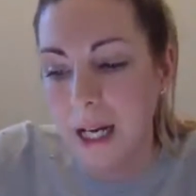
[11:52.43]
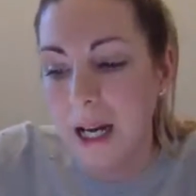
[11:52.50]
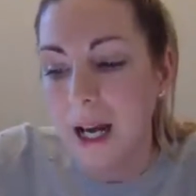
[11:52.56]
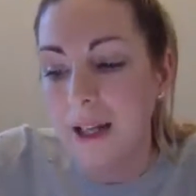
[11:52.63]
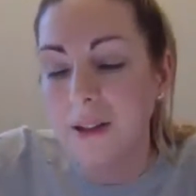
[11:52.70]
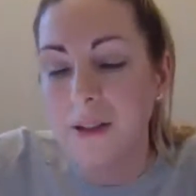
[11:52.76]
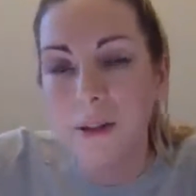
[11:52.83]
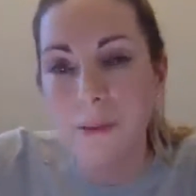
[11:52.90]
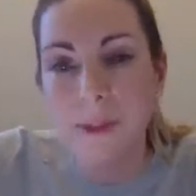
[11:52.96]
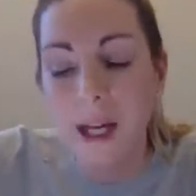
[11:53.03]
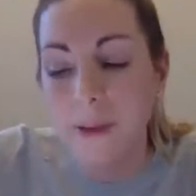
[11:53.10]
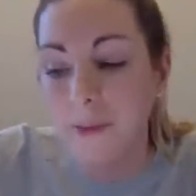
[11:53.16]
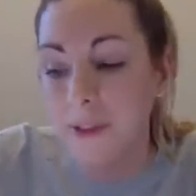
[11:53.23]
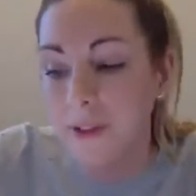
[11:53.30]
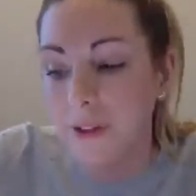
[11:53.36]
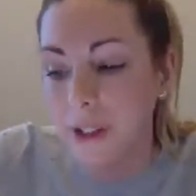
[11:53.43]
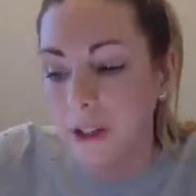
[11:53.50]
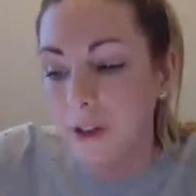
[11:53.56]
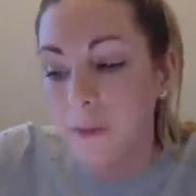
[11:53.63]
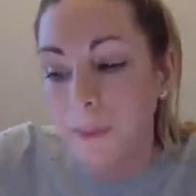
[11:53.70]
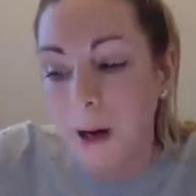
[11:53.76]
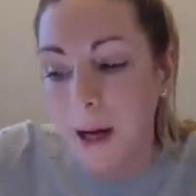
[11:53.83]
I sometimes think
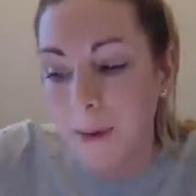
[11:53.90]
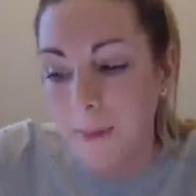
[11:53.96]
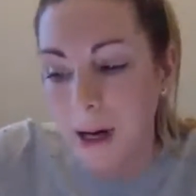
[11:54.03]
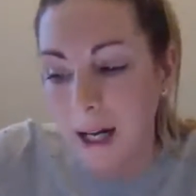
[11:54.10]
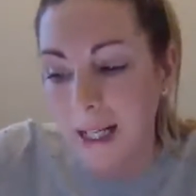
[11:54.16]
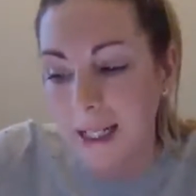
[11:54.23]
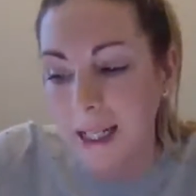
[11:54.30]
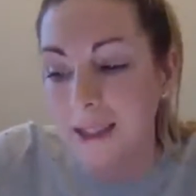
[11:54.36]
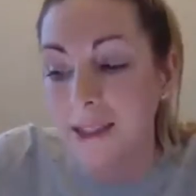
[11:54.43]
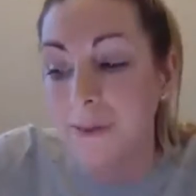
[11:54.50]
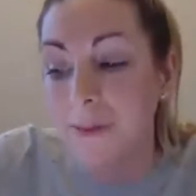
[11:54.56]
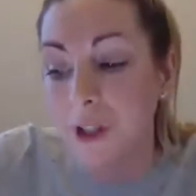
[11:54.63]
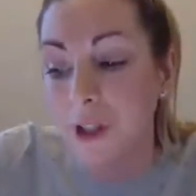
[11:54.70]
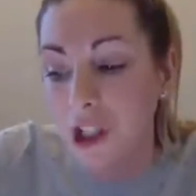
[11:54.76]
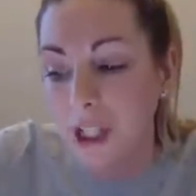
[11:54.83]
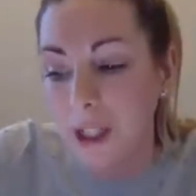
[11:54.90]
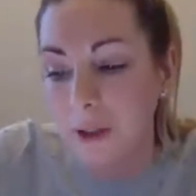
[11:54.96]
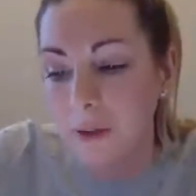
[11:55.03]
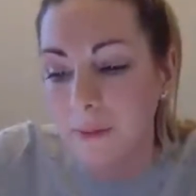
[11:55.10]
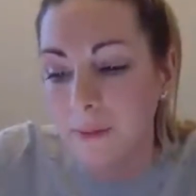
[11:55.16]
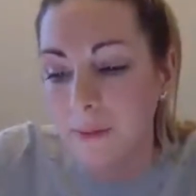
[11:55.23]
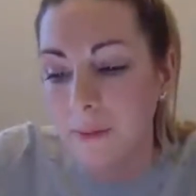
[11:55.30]
of my mind as a
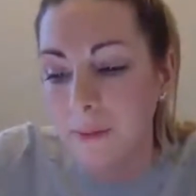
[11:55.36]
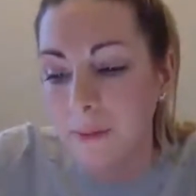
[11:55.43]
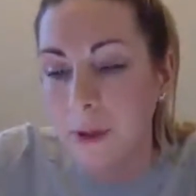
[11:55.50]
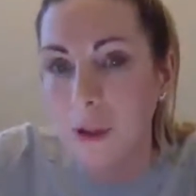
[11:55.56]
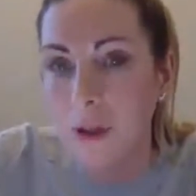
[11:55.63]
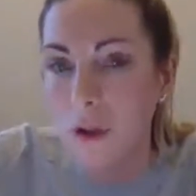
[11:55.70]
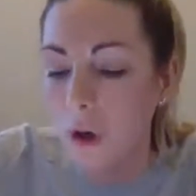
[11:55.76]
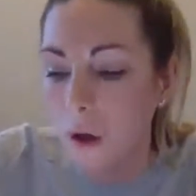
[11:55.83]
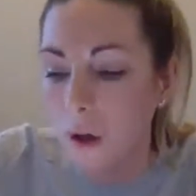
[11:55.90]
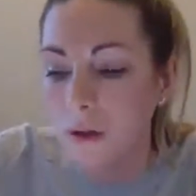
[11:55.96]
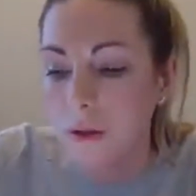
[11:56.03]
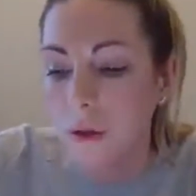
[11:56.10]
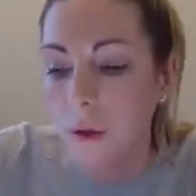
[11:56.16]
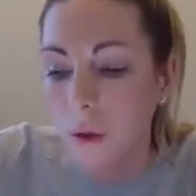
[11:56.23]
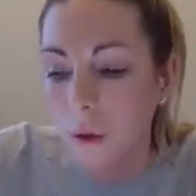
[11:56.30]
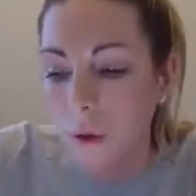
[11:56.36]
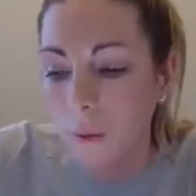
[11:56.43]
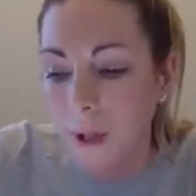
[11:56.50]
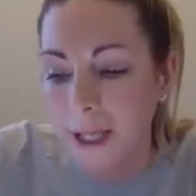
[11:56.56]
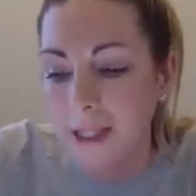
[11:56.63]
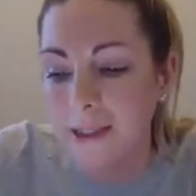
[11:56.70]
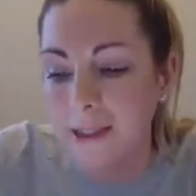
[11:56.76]
machine, but not
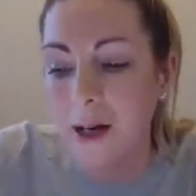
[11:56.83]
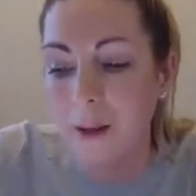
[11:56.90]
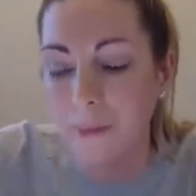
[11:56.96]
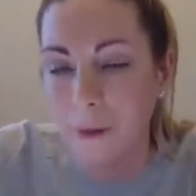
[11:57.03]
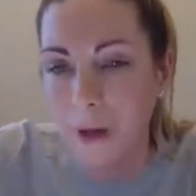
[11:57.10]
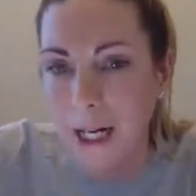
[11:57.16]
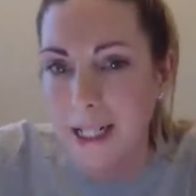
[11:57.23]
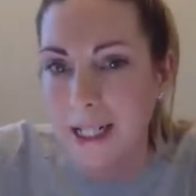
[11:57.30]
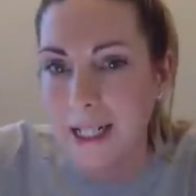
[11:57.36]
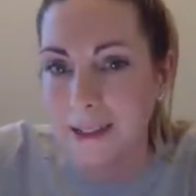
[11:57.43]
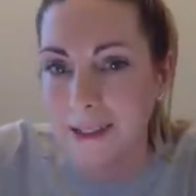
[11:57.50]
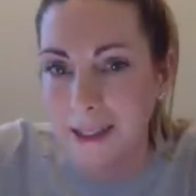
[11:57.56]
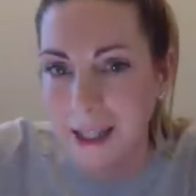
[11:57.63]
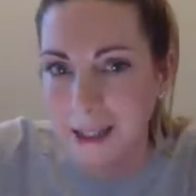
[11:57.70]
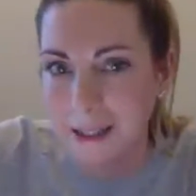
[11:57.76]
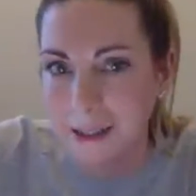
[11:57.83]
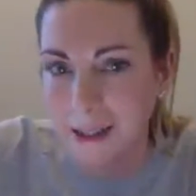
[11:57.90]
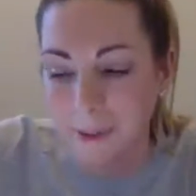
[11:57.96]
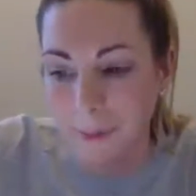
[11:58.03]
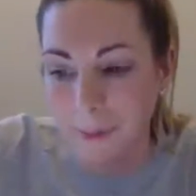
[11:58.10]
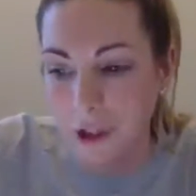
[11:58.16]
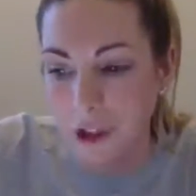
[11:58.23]
always a bread
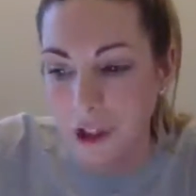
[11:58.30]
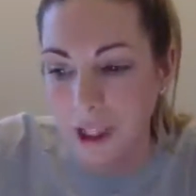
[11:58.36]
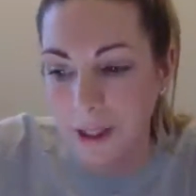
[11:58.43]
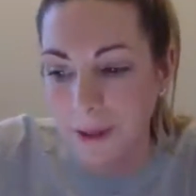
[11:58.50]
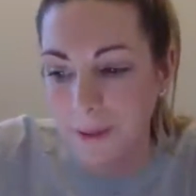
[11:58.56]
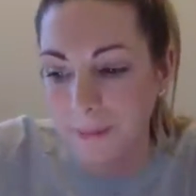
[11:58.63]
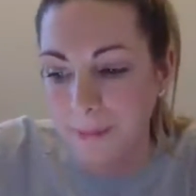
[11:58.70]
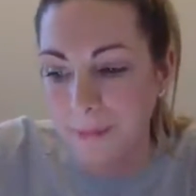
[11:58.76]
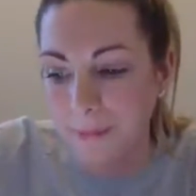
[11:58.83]
slicing machine.